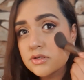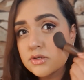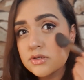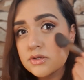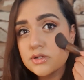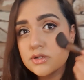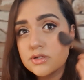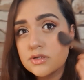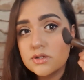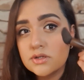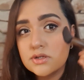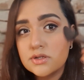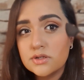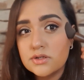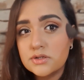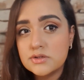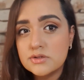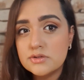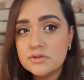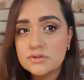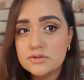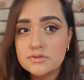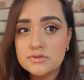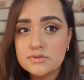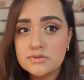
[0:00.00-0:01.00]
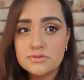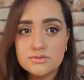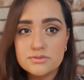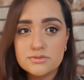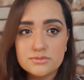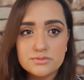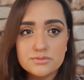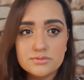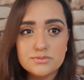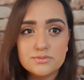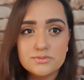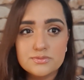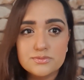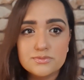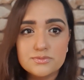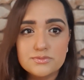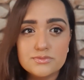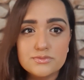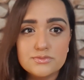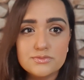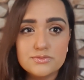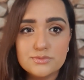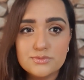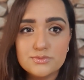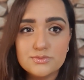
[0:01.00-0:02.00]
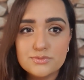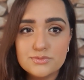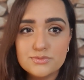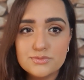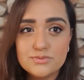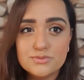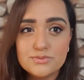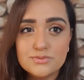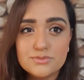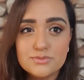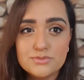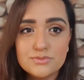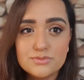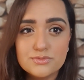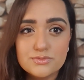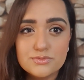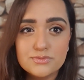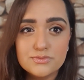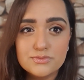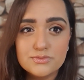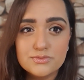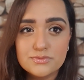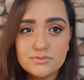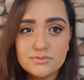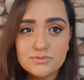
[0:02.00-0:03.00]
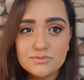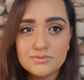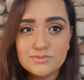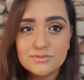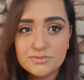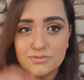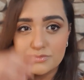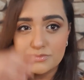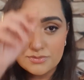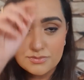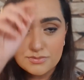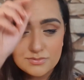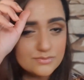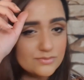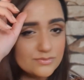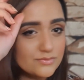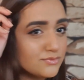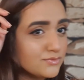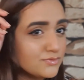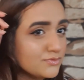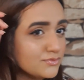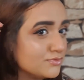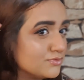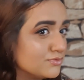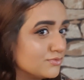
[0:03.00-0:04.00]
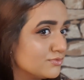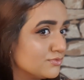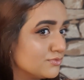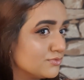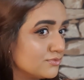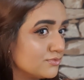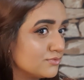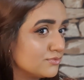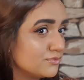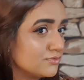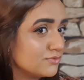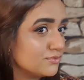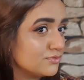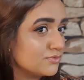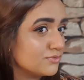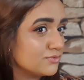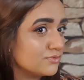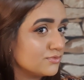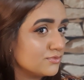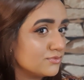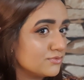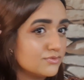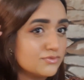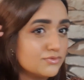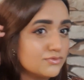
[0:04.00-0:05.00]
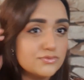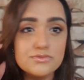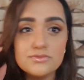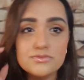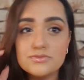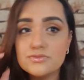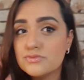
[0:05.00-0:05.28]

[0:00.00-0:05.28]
(silence)